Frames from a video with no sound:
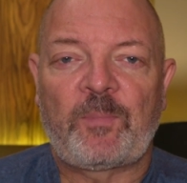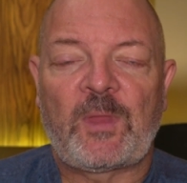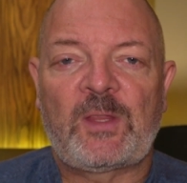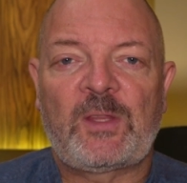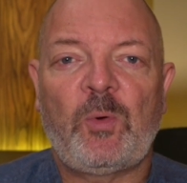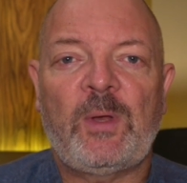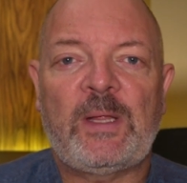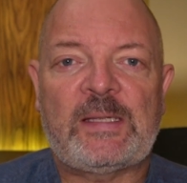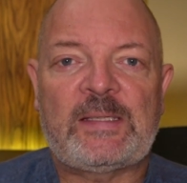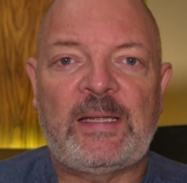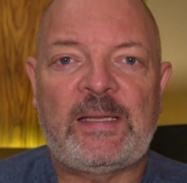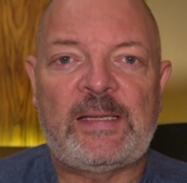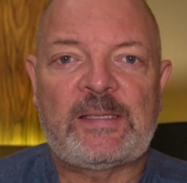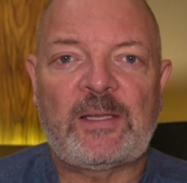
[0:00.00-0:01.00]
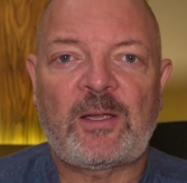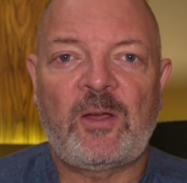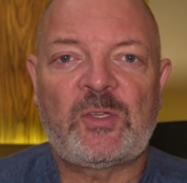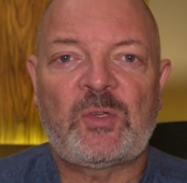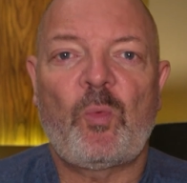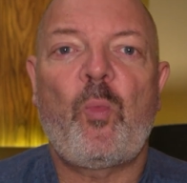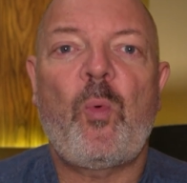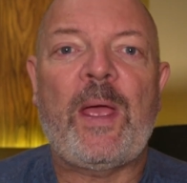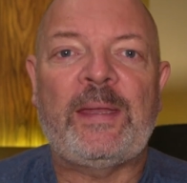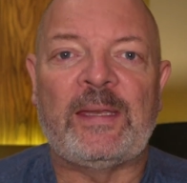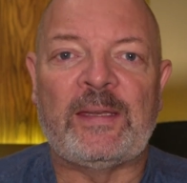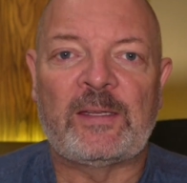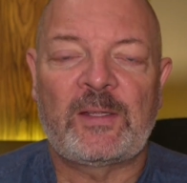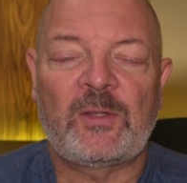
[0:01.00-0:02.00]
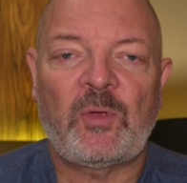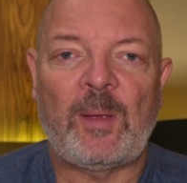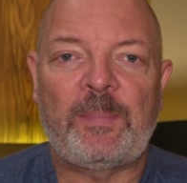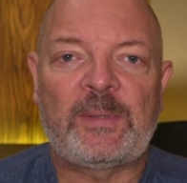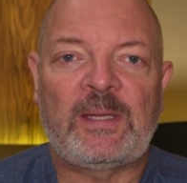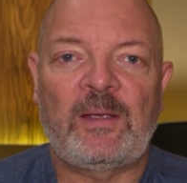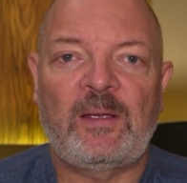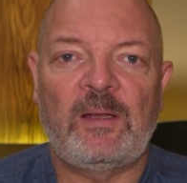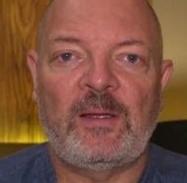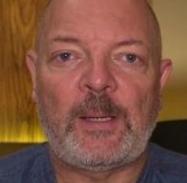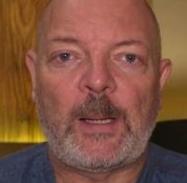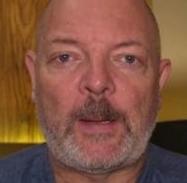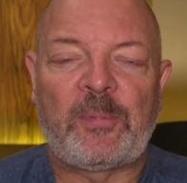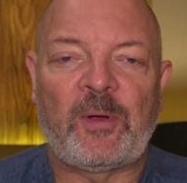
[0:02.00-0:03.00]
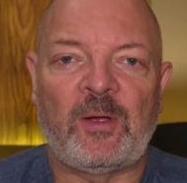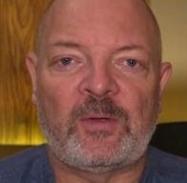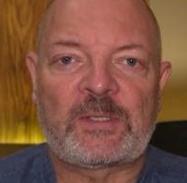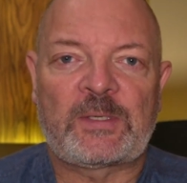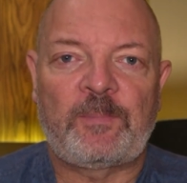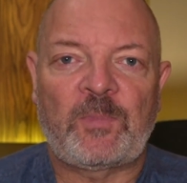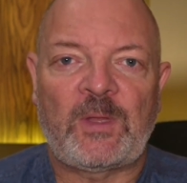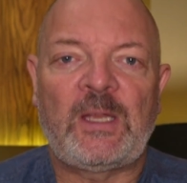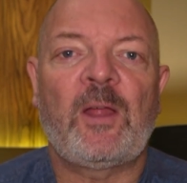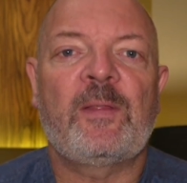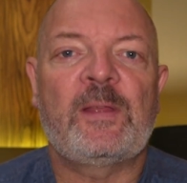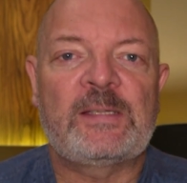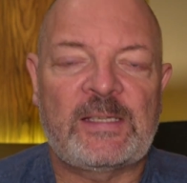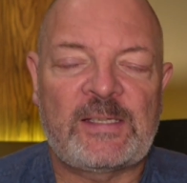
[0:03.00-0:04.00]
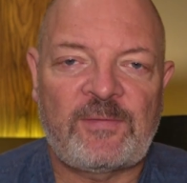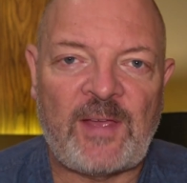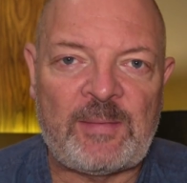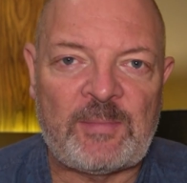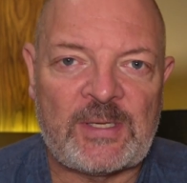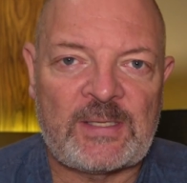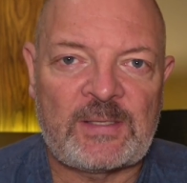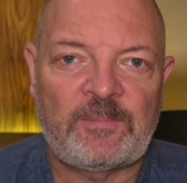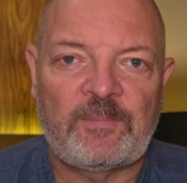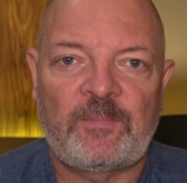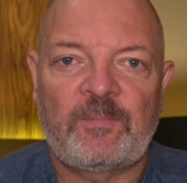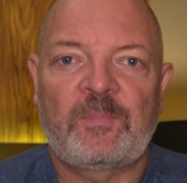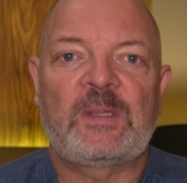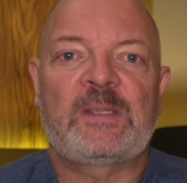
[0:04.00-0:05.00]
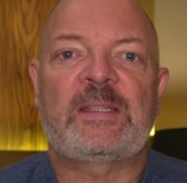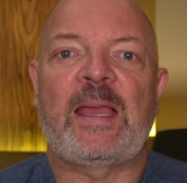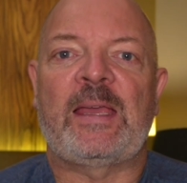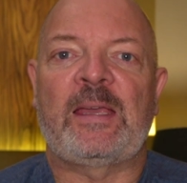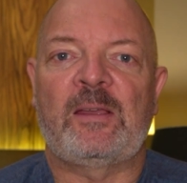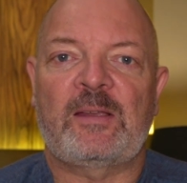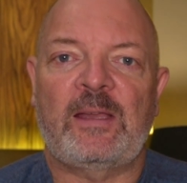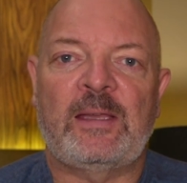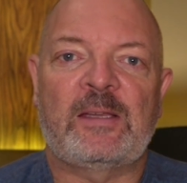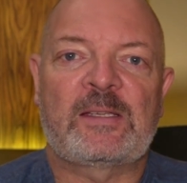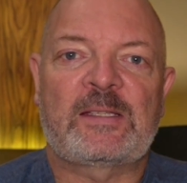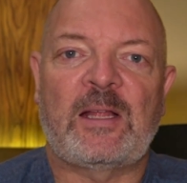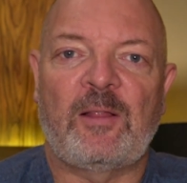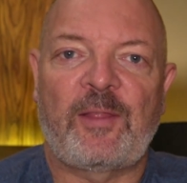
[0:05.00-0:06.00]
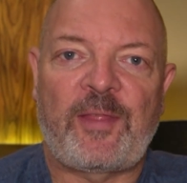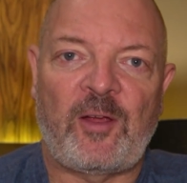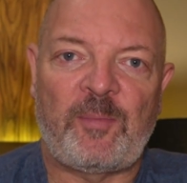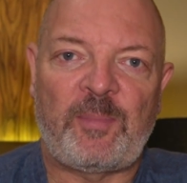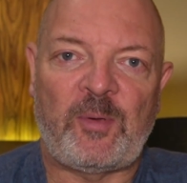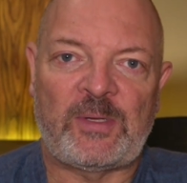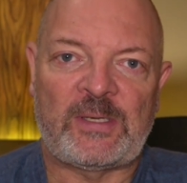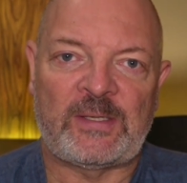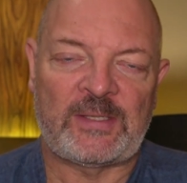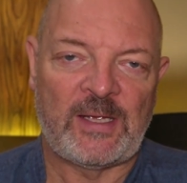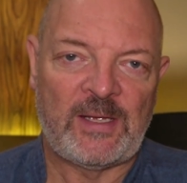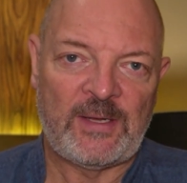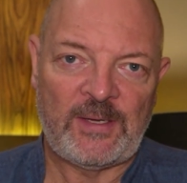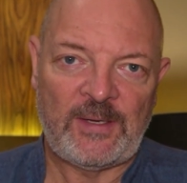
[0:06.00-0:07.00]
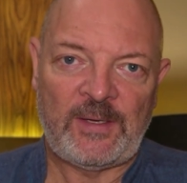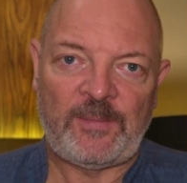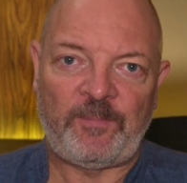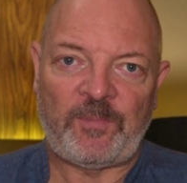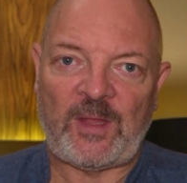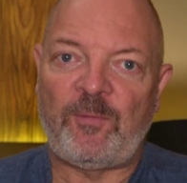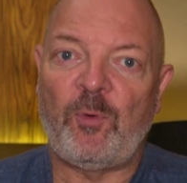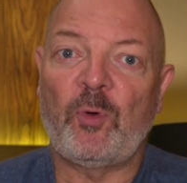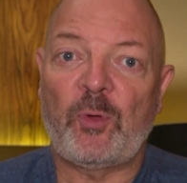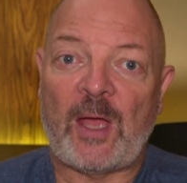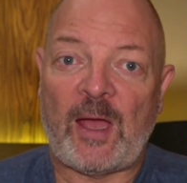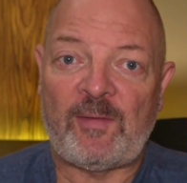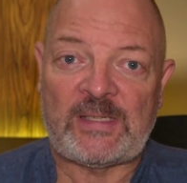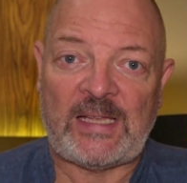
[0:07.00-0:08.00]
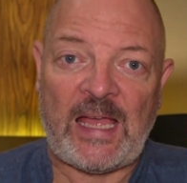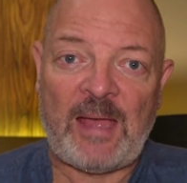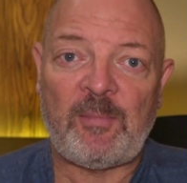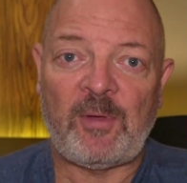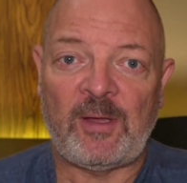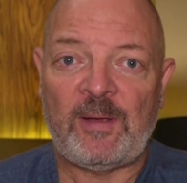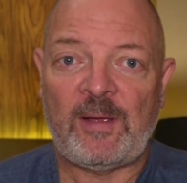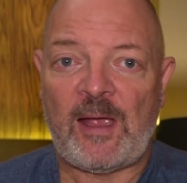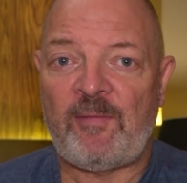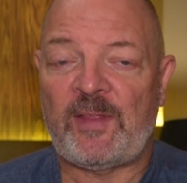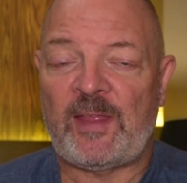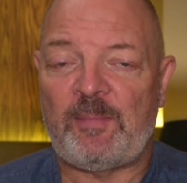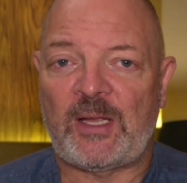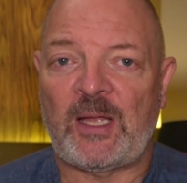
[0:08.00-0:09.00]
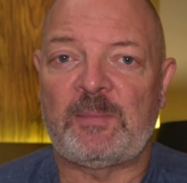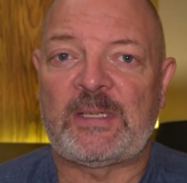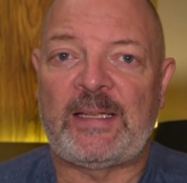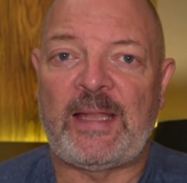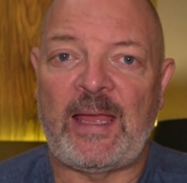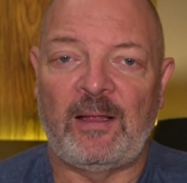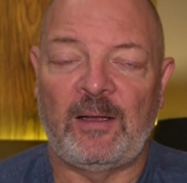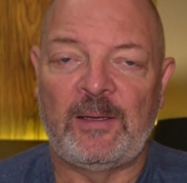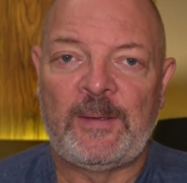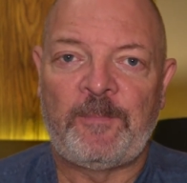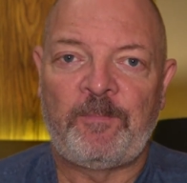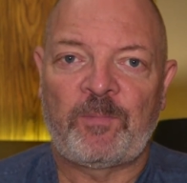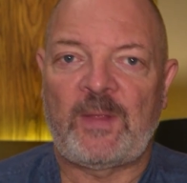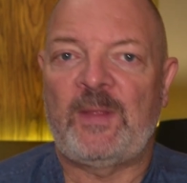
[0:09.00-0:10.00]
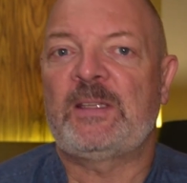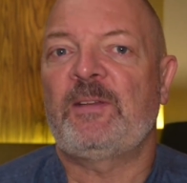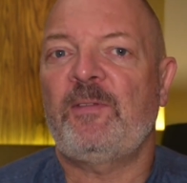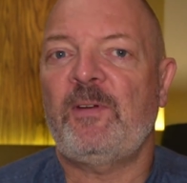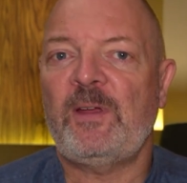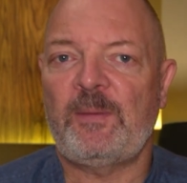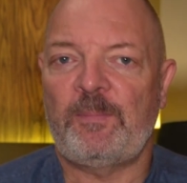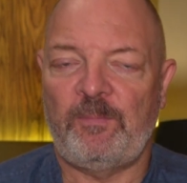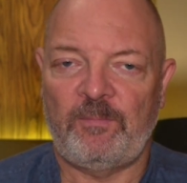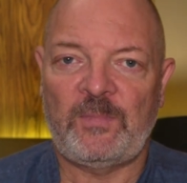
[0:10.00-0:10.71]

to what extent is the coach wedded to a particular approach? There's this famous saying in Gestalt therapy, which is, if all you have is a hammer, everything becomes a nail. And there's a very,